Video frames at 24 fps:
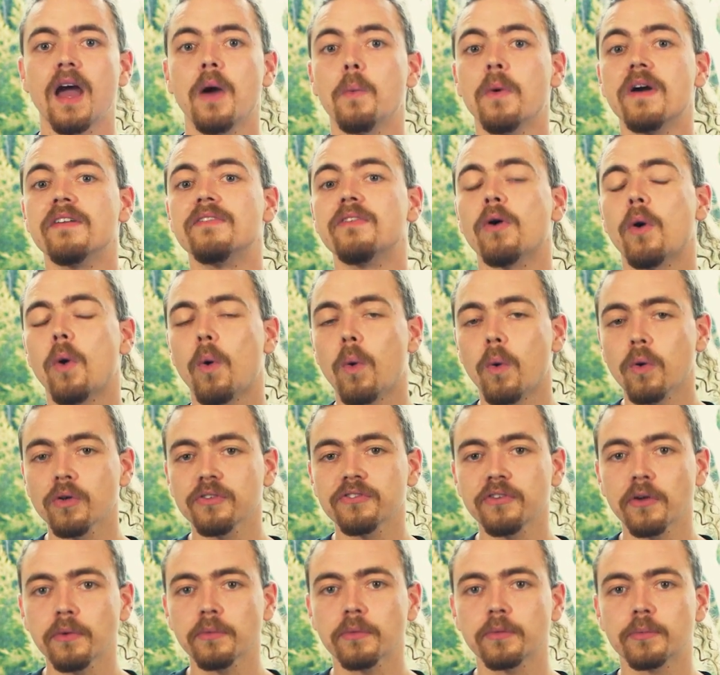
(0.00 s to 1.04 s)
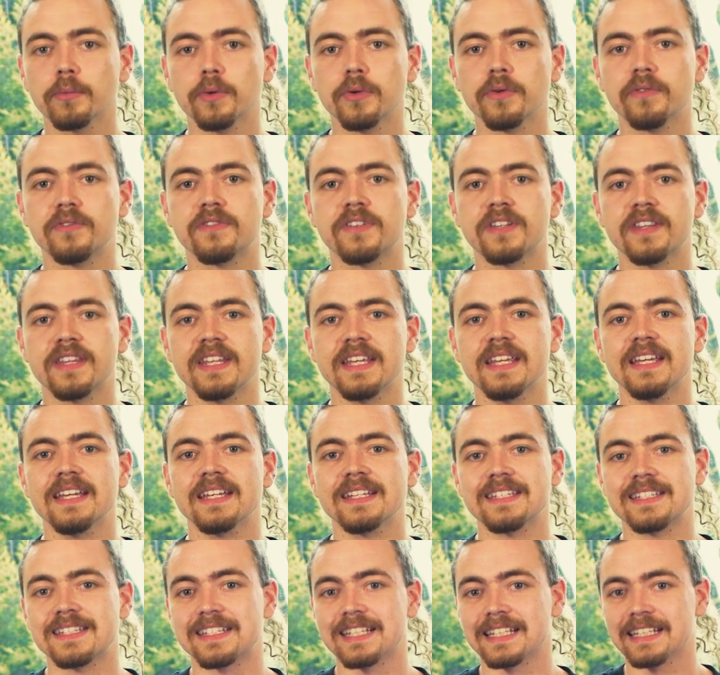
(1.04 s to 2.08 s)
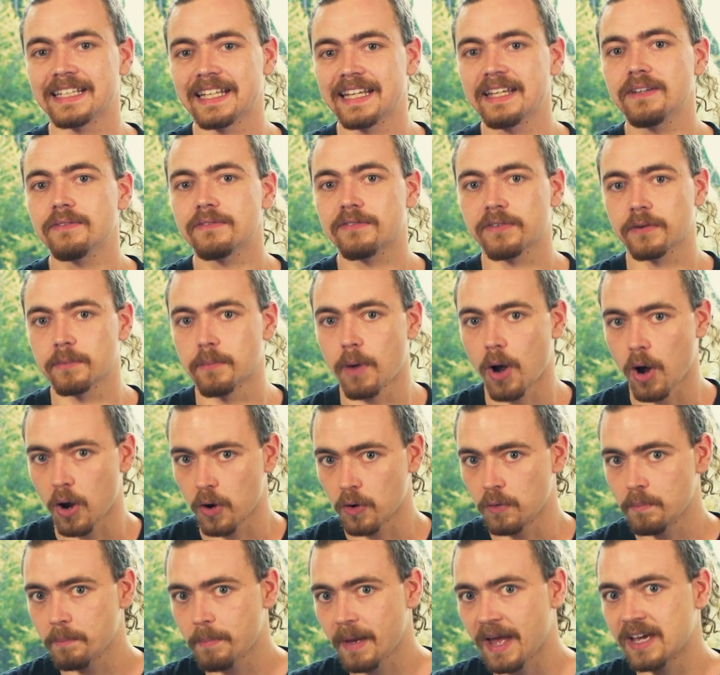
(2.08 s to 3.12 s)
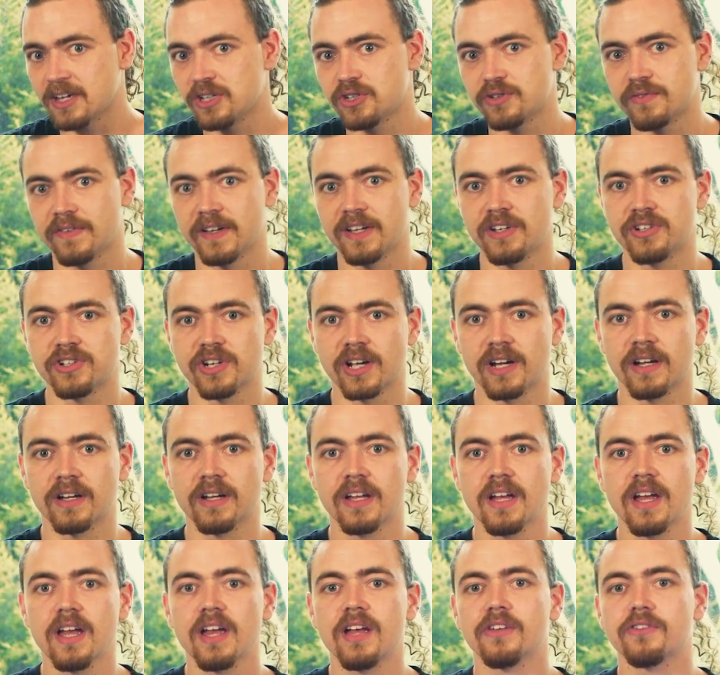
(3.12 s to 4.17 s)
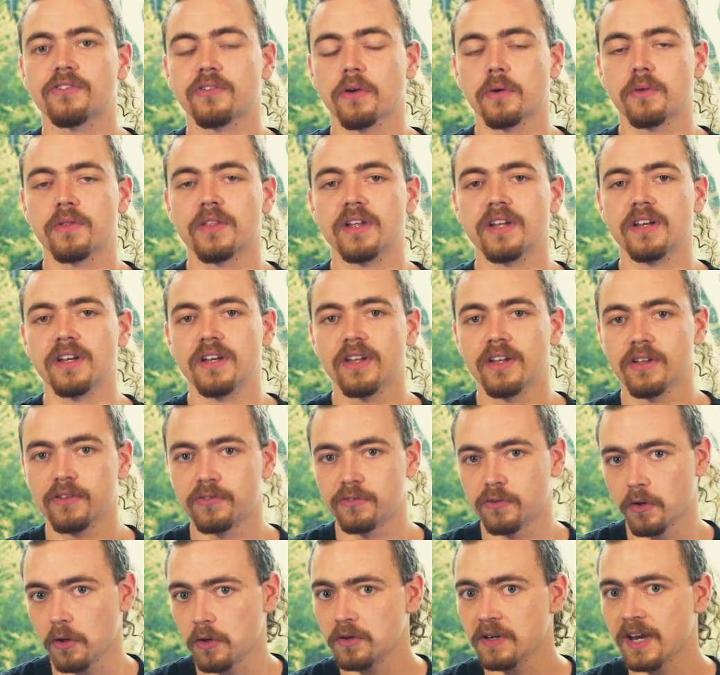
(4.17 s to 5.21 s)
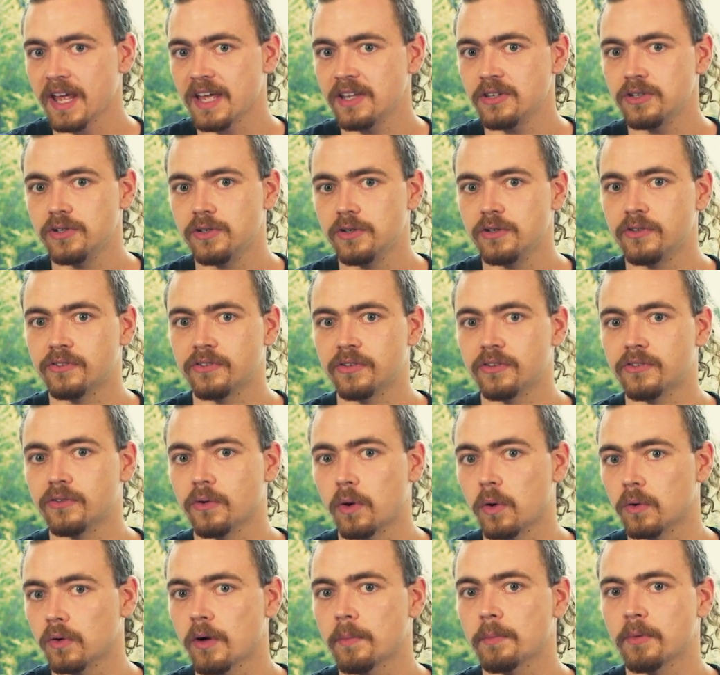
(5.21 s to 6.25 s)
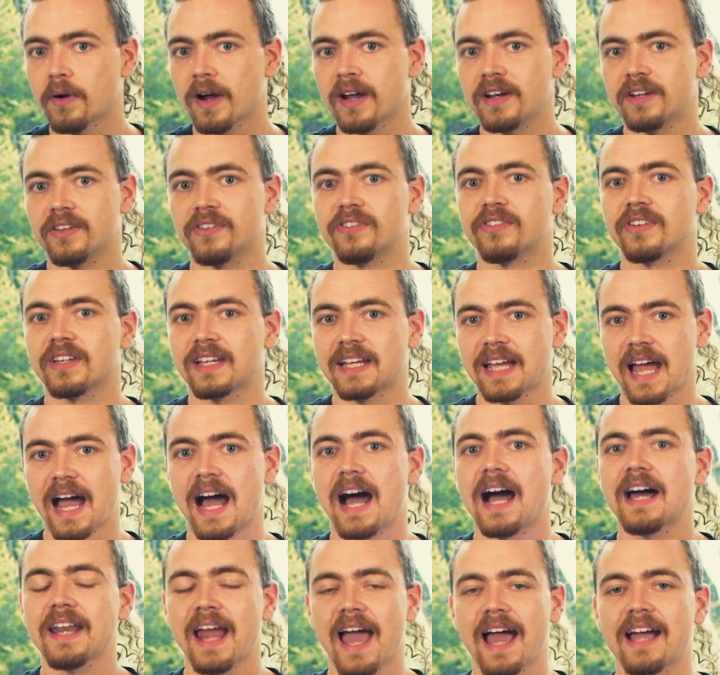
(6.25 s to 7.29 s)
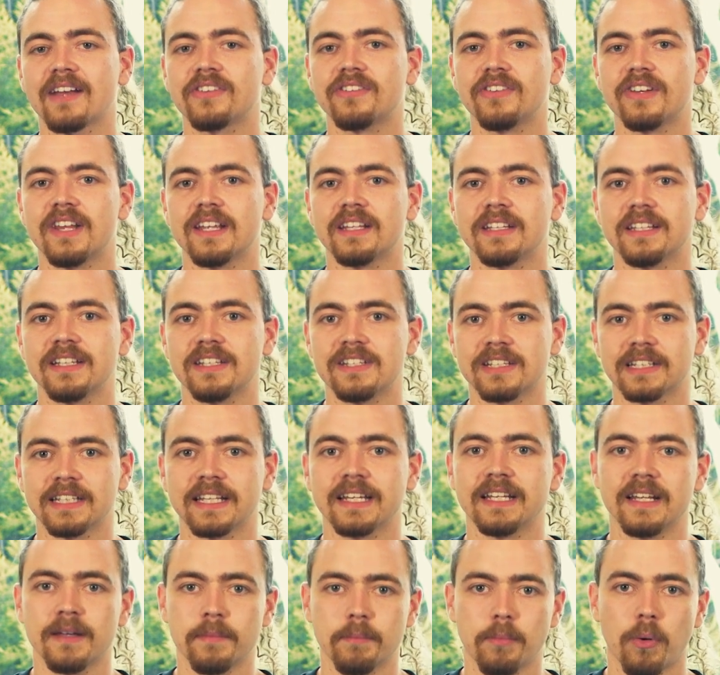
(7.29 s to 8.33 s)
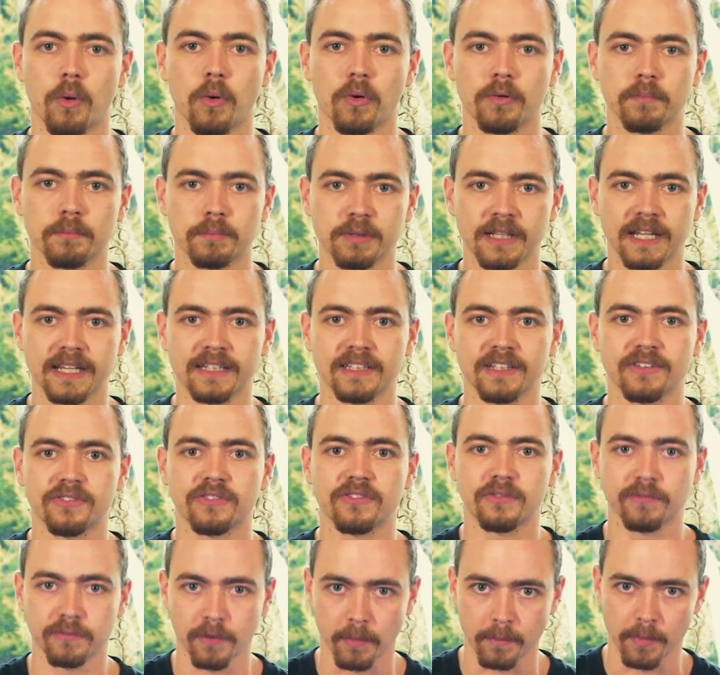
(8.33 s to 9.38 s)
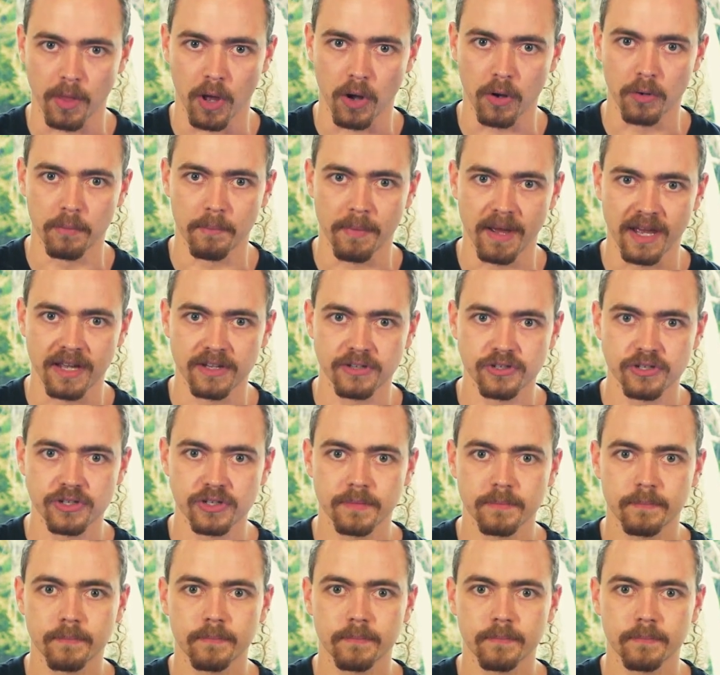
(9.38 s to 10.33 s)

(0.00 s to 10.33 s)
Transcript: We've also removed the delete from home page feature so that certain end users or operators can't accidentally delete important playlists from the home page.